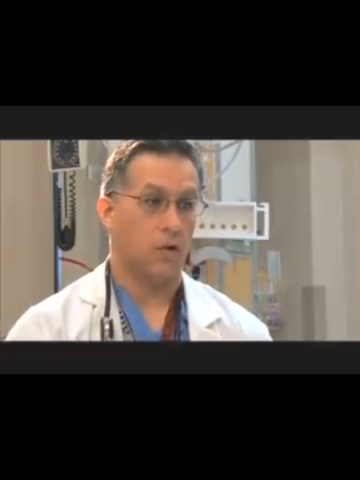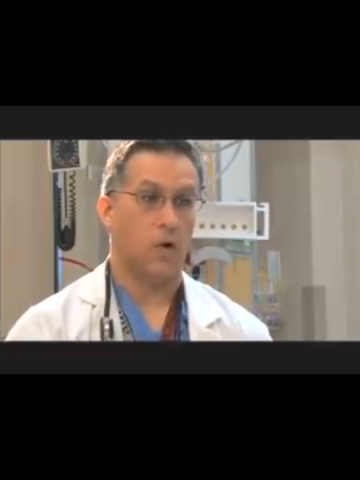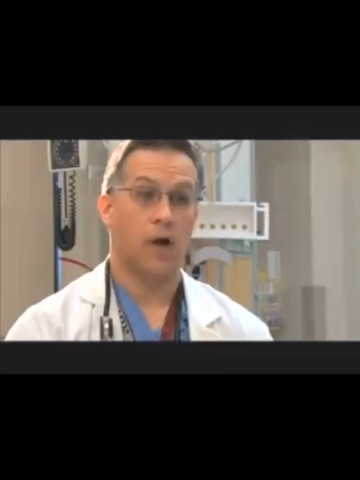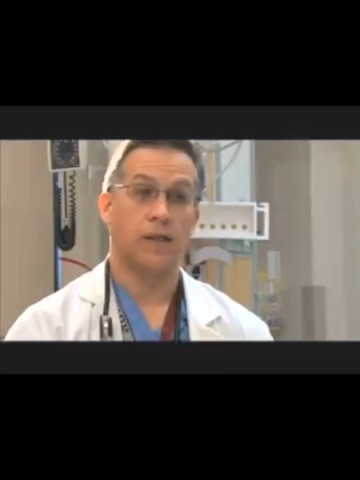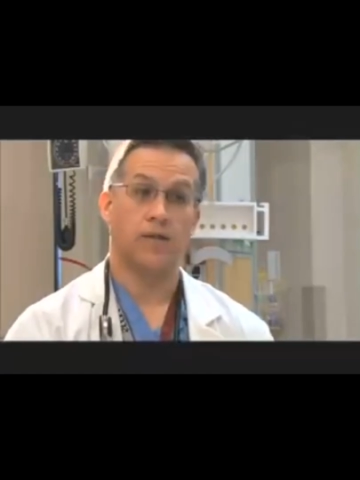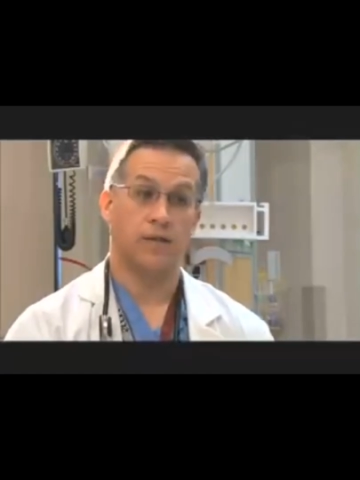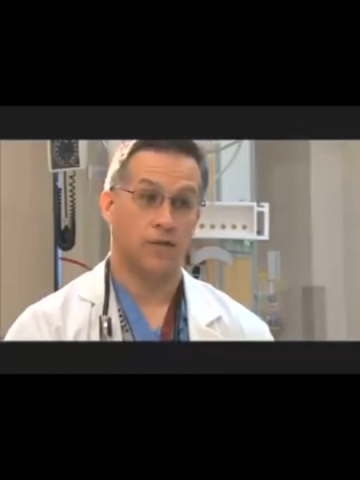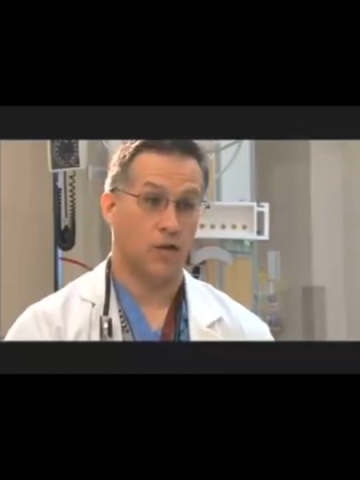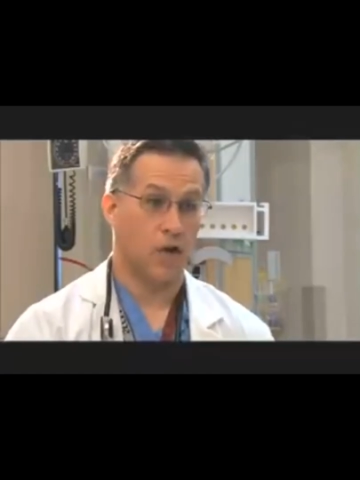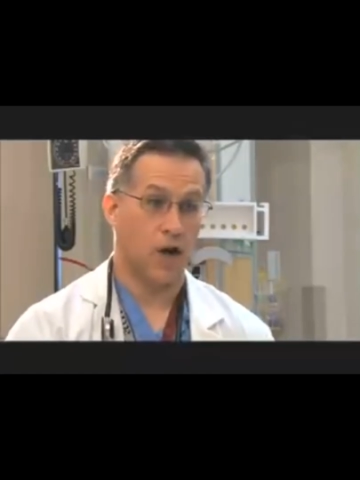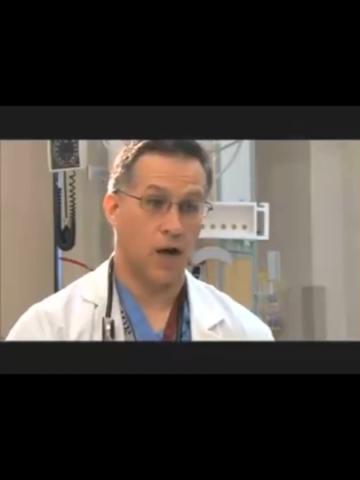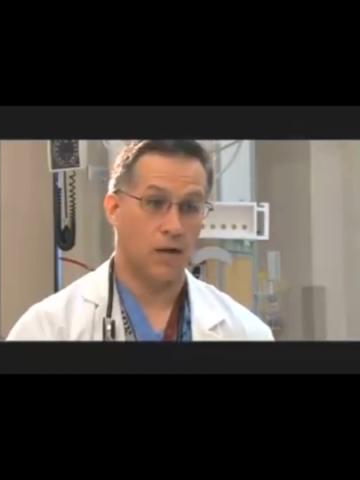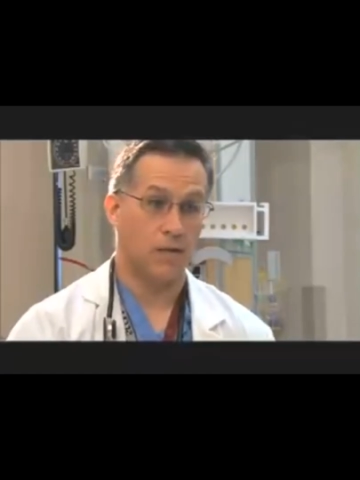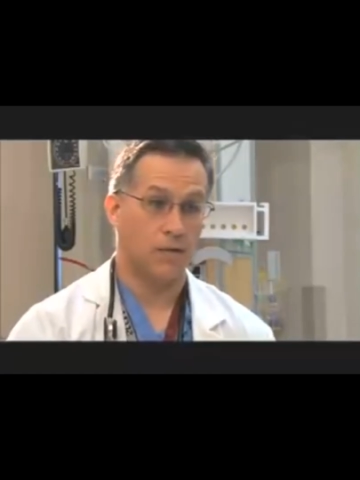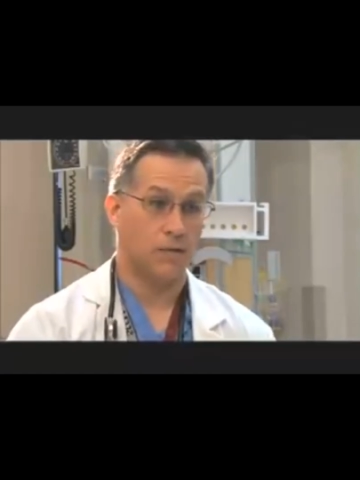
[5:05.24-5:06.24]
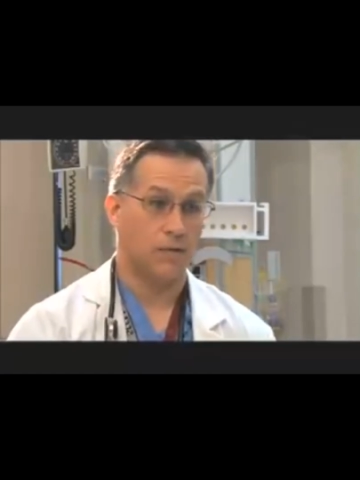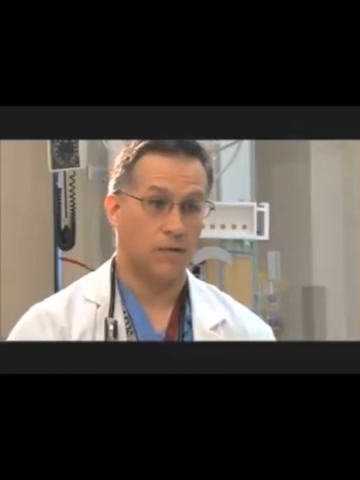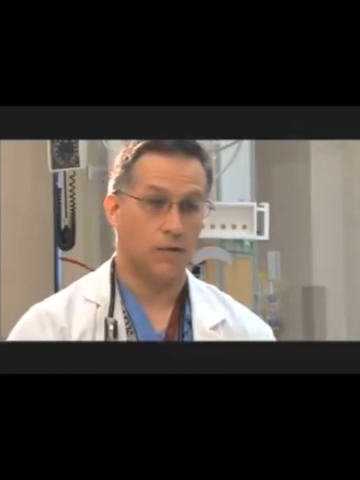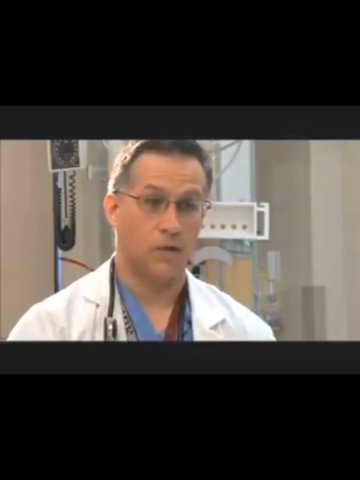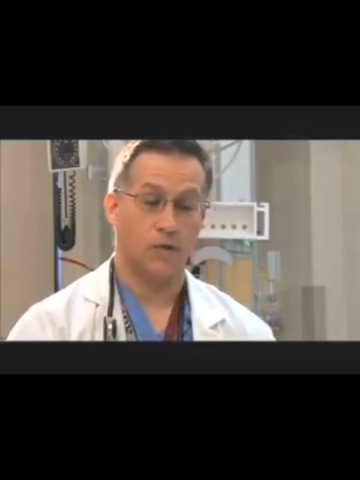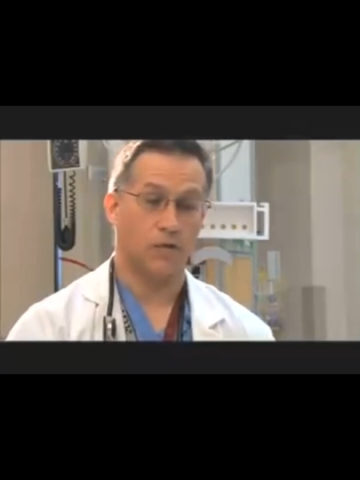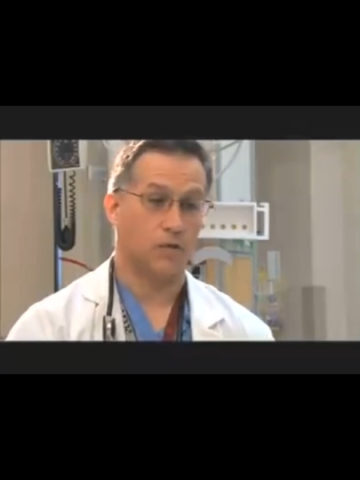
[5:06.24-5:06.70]
Christ as God
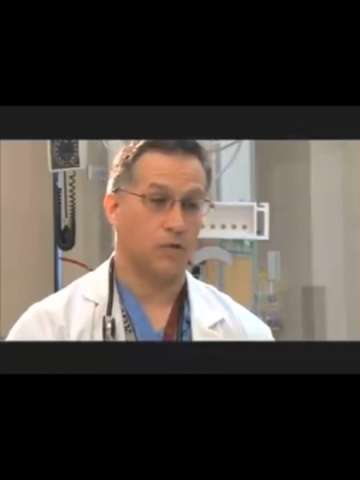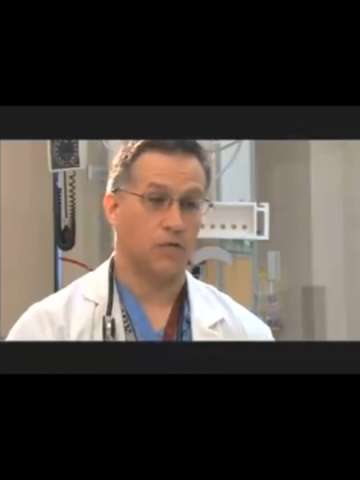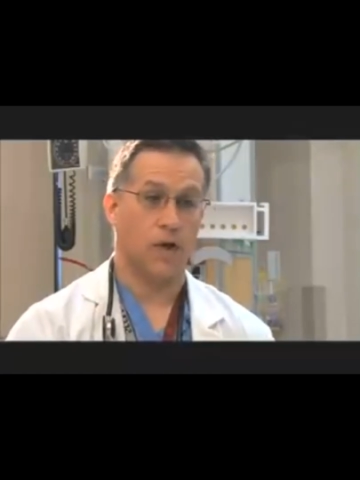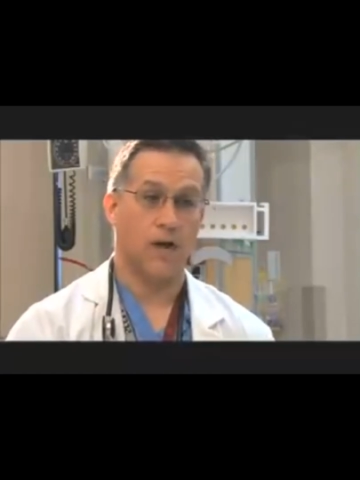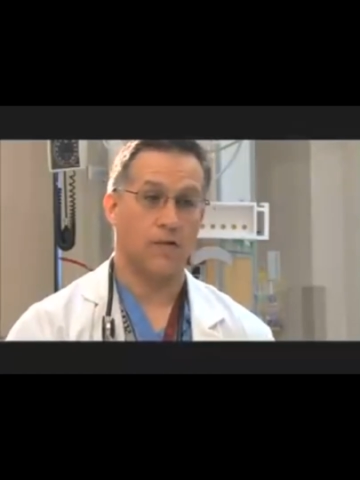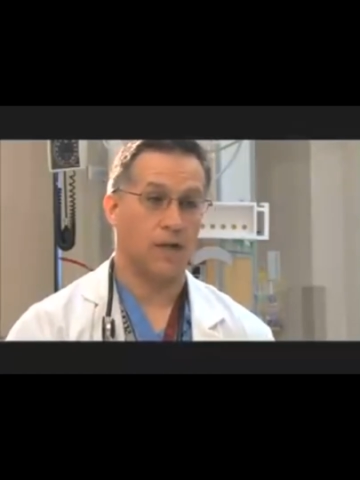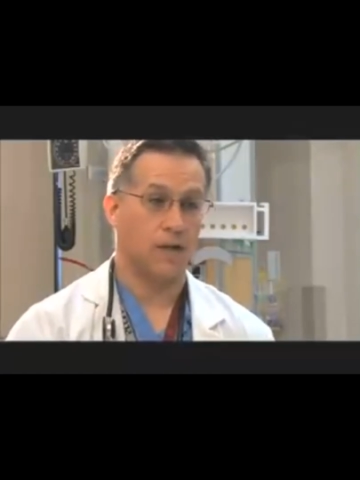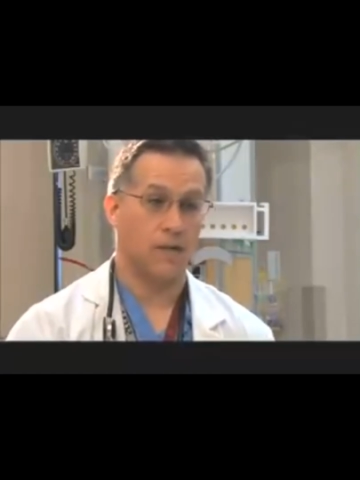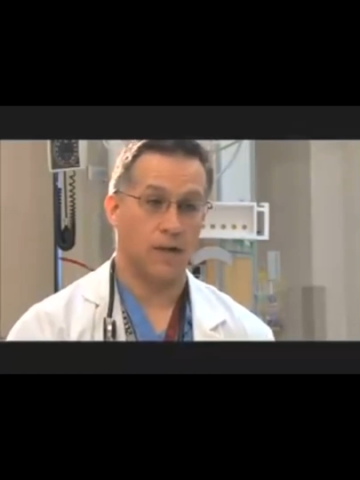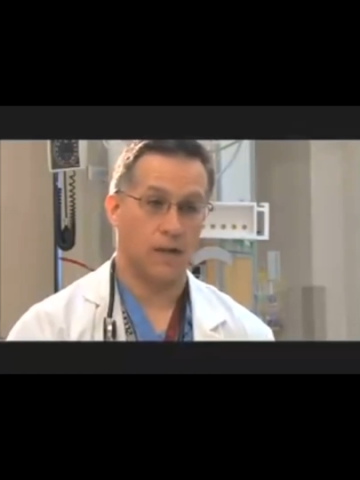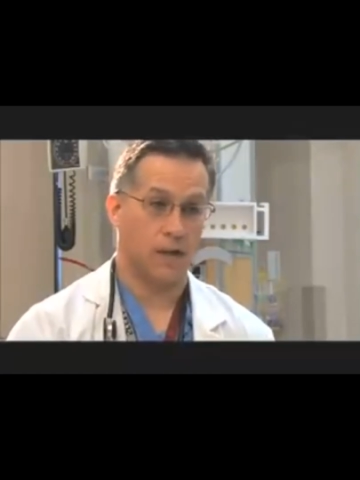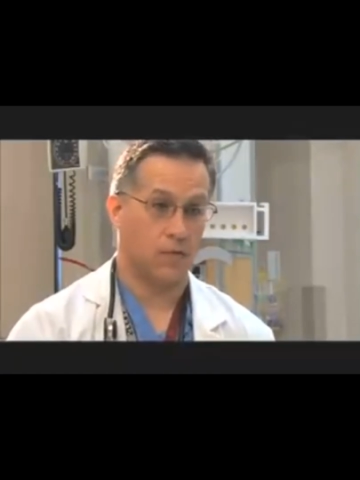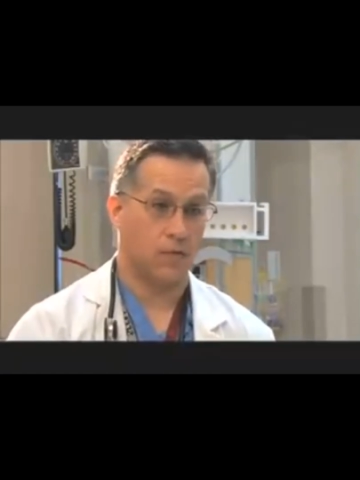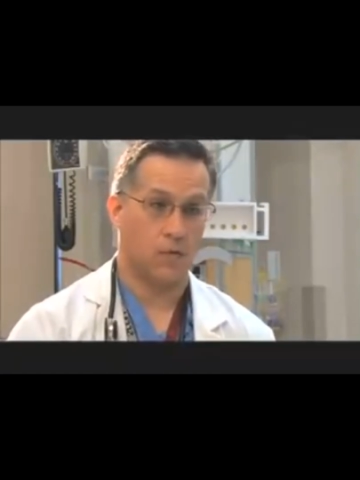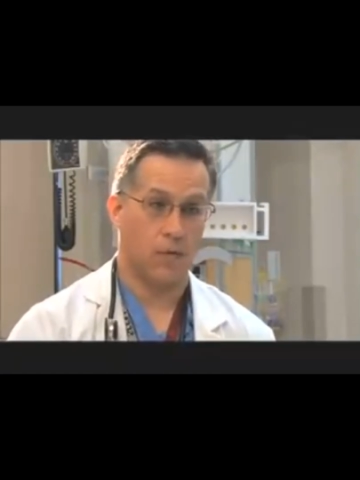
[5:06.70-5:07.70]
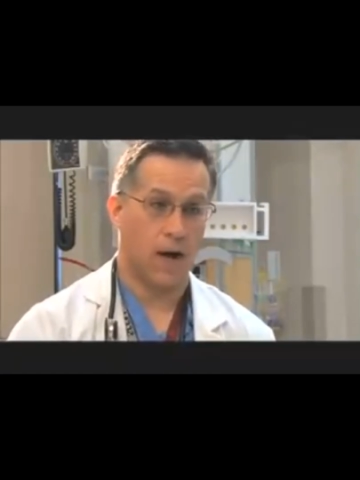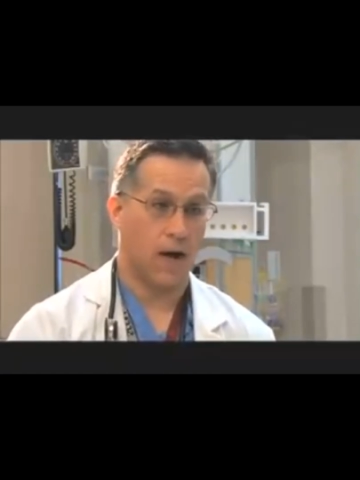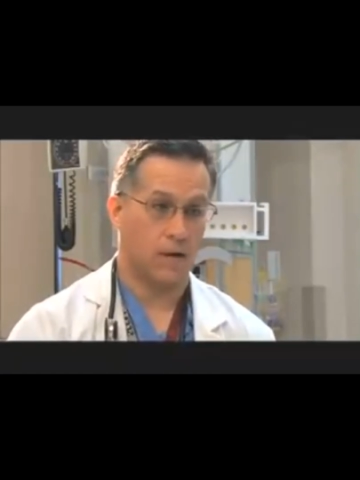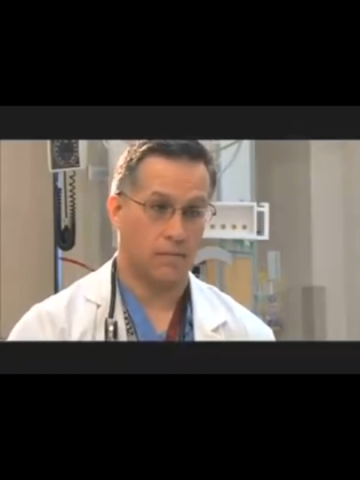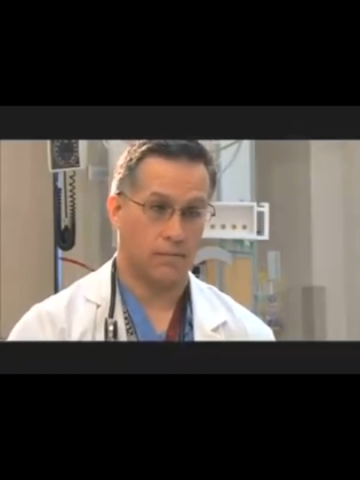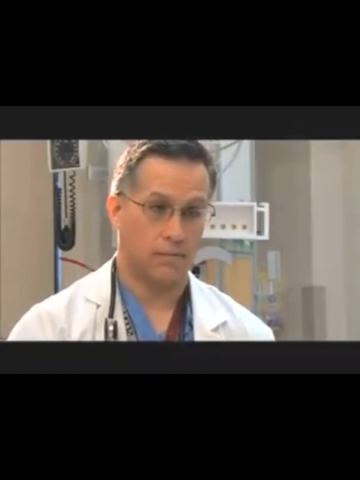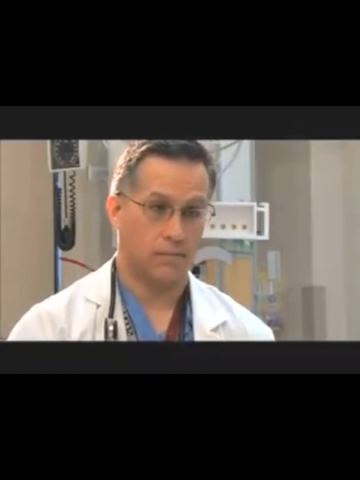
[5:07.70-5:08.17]
could have survived anything they threw
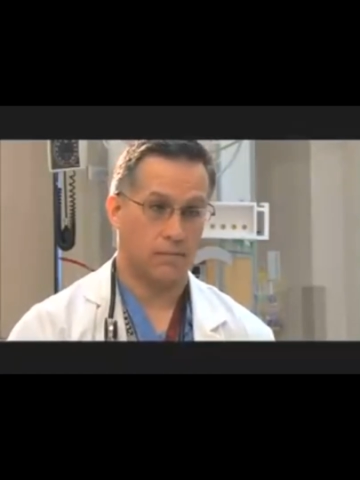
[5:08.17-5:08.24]
at him.